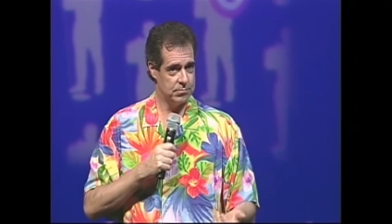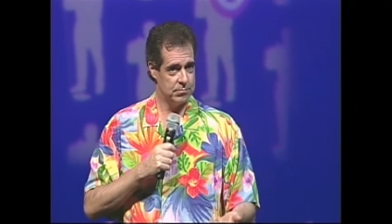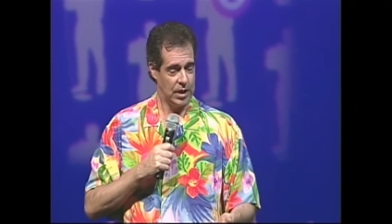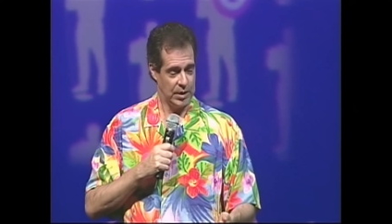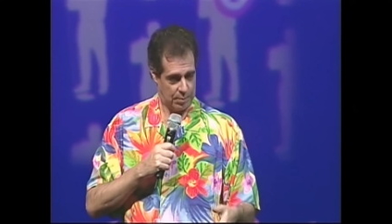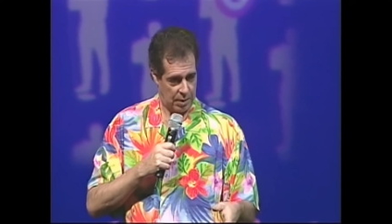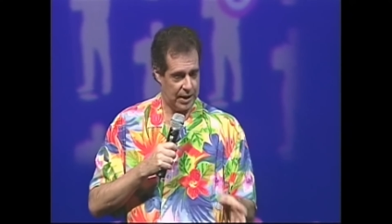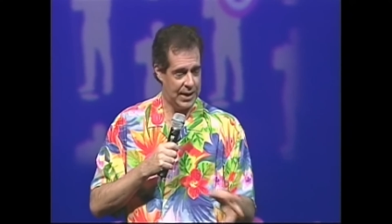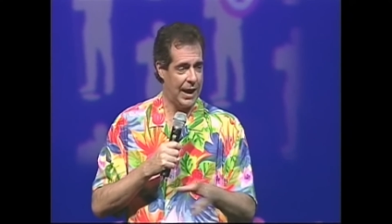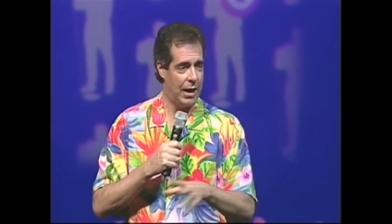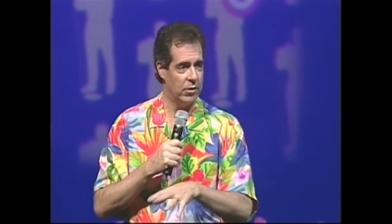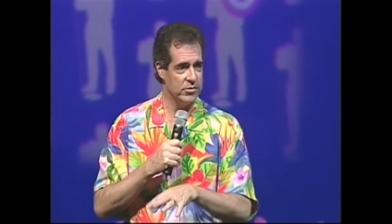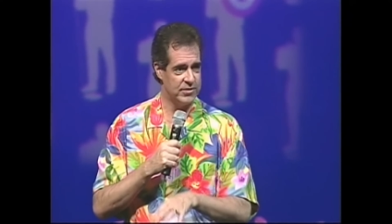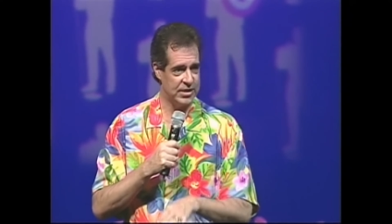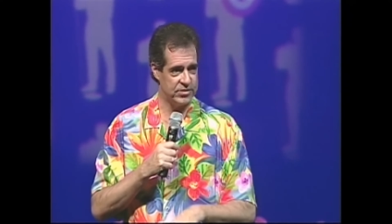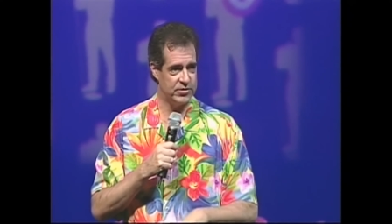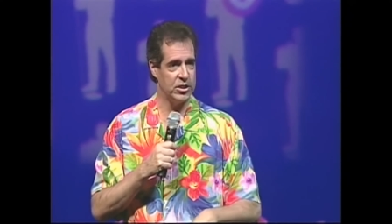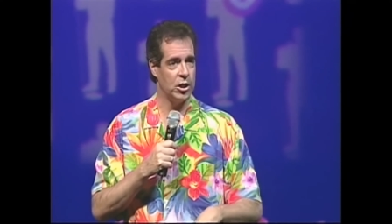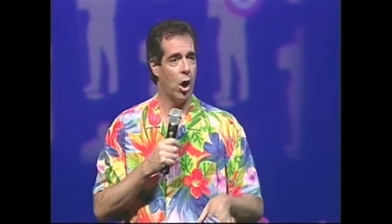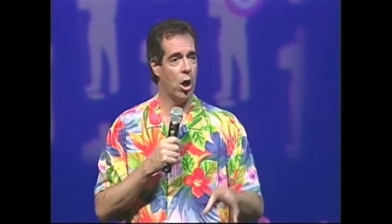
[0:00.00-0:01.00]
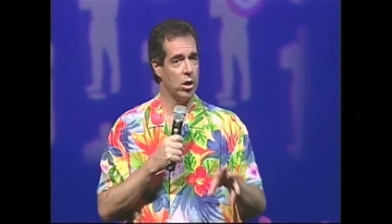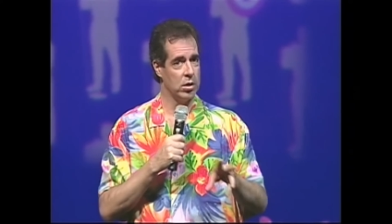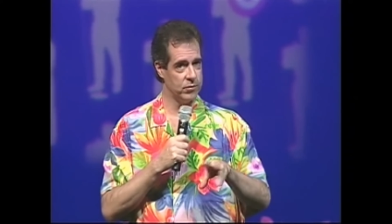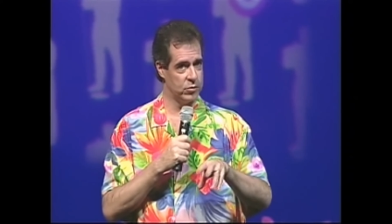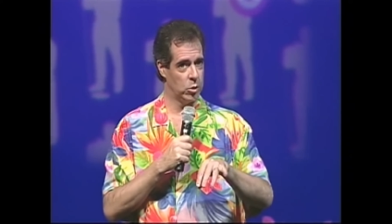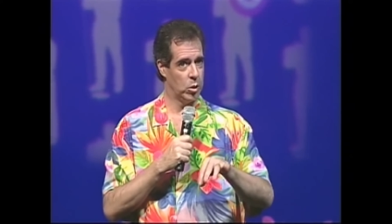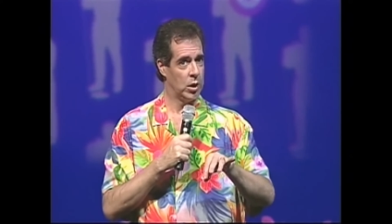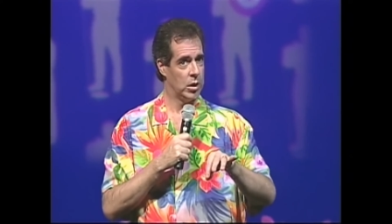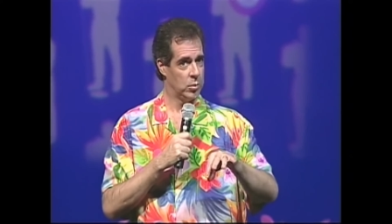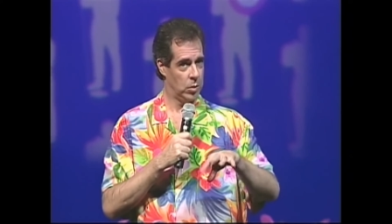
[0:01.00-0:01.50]
In my house, that's the art of
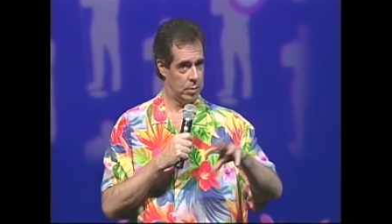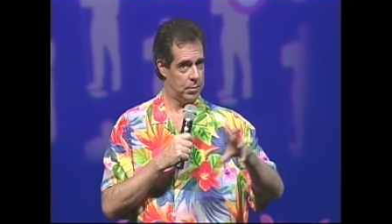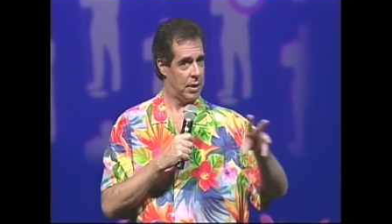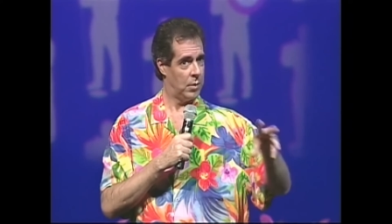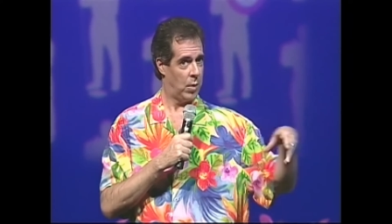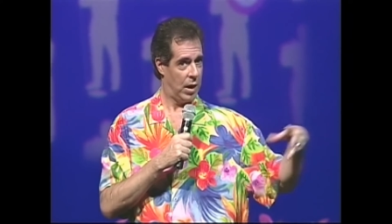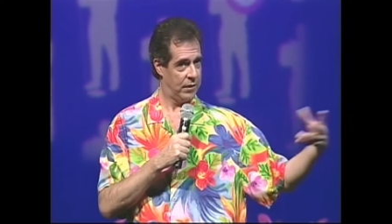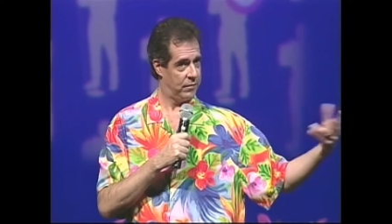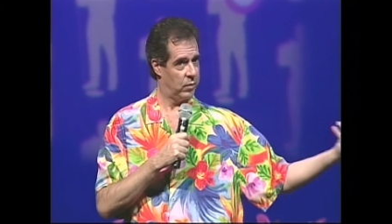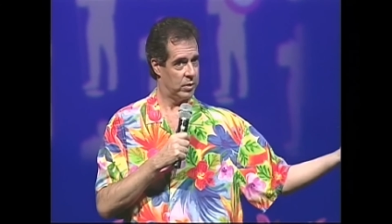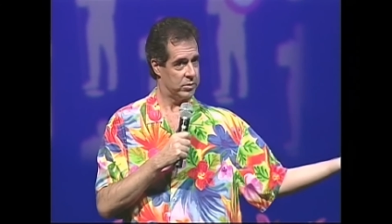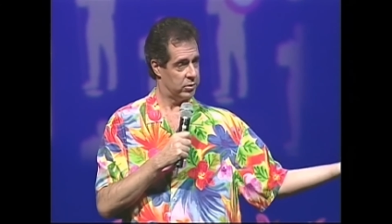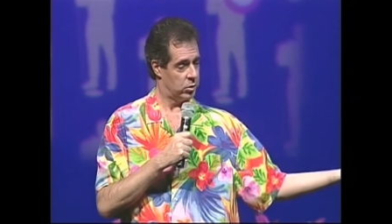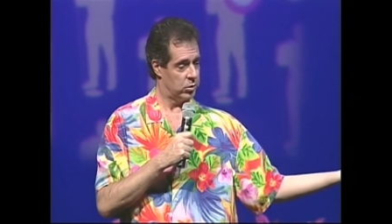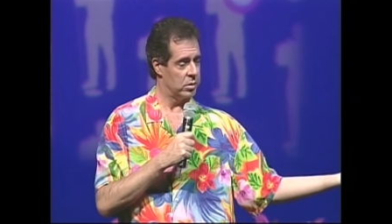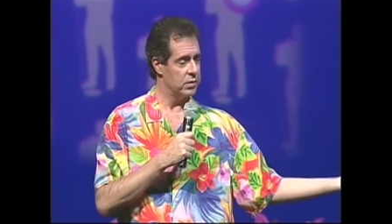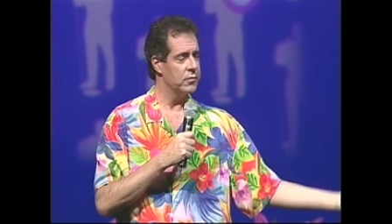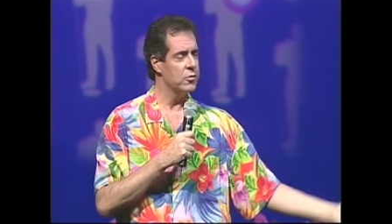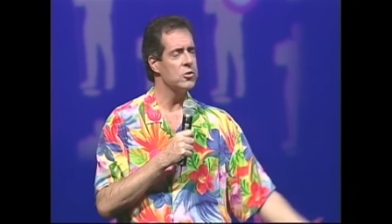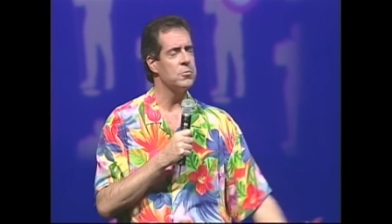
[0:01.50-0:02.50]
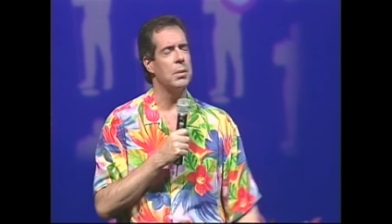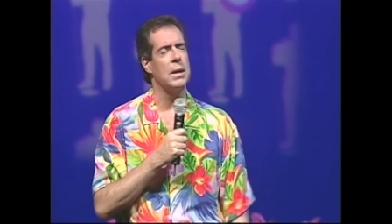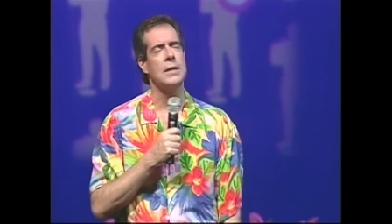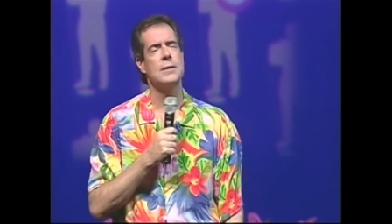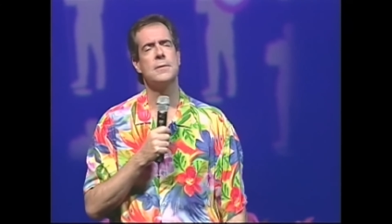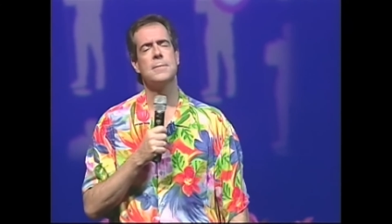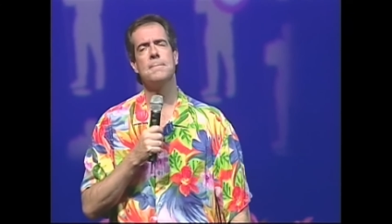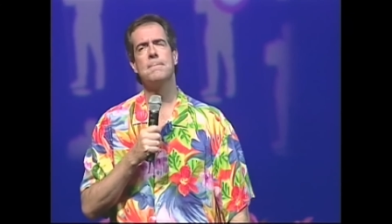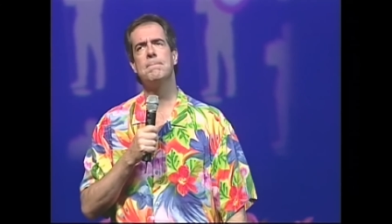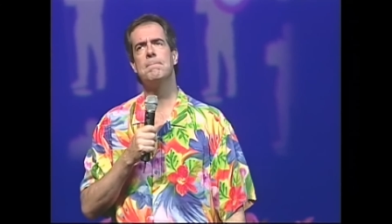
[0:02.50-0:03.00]
doing what my wife wanted to do in the first place.